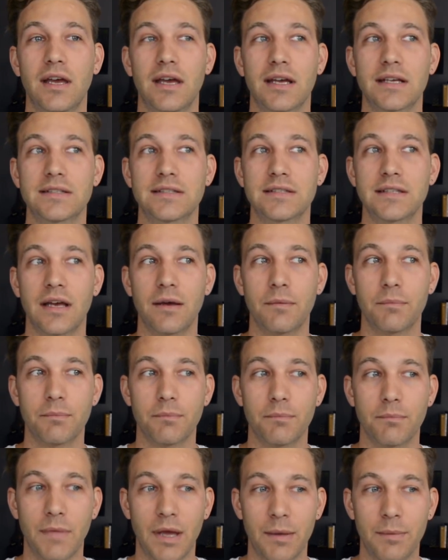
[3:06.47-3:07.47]

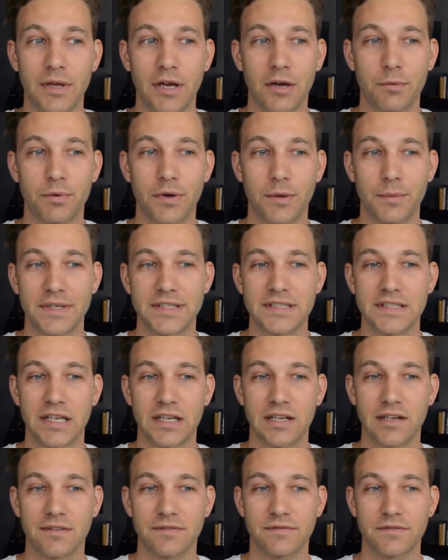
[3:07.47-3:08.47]
Except maybe I'll probably
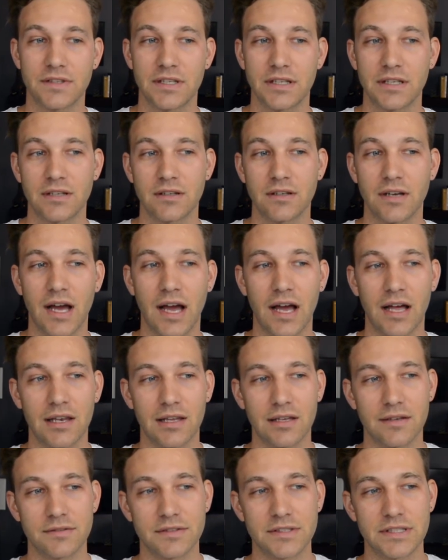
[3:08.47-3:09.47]
take off the
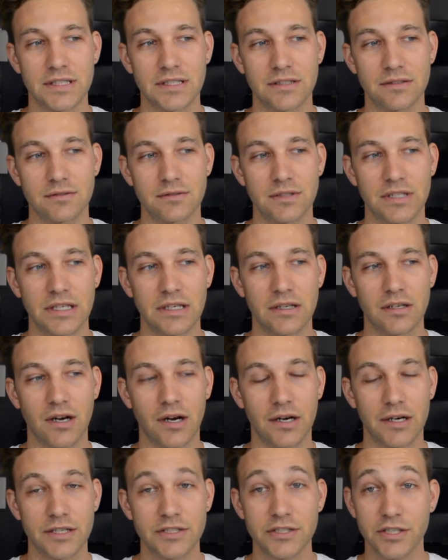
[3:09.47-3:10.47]
olives and the
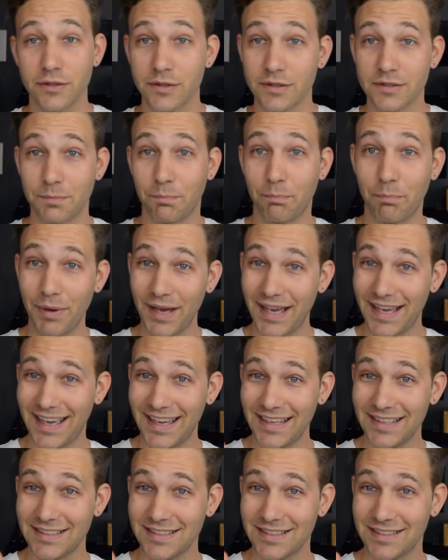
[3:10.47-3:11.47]
artichokes.
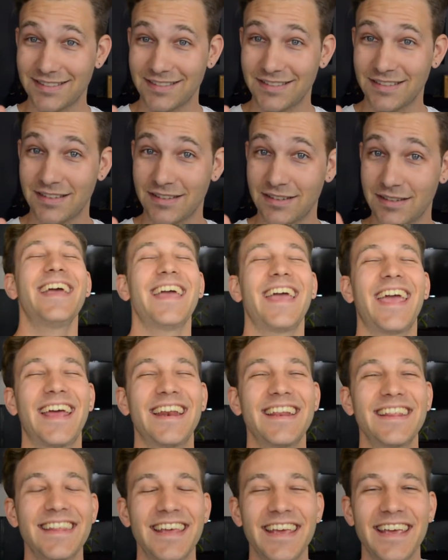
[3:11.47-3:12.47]
But
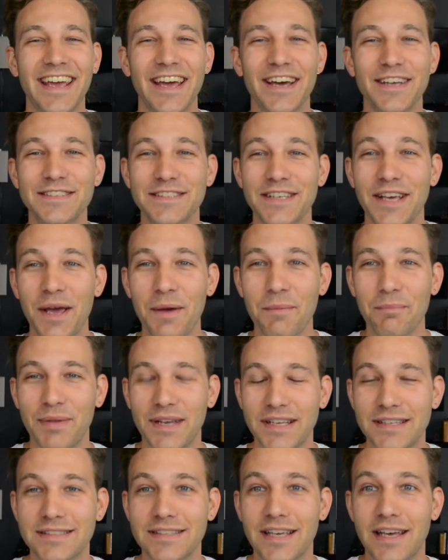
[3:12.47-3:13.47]
anything else,
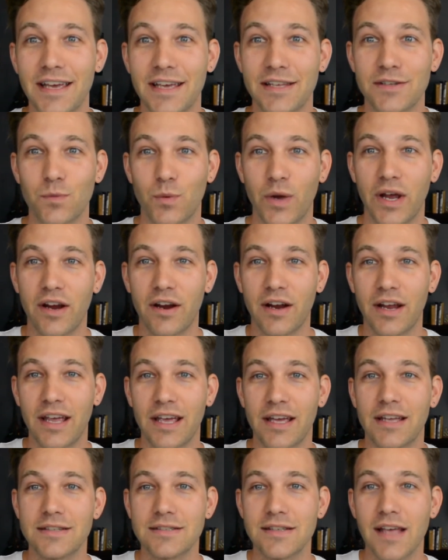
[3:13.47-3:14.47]
pizza is where
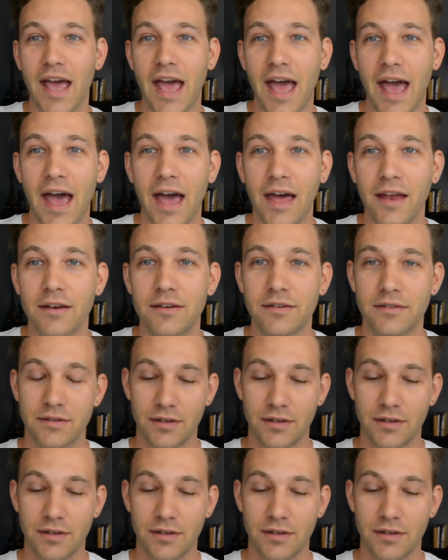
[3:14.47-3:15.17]
it's at.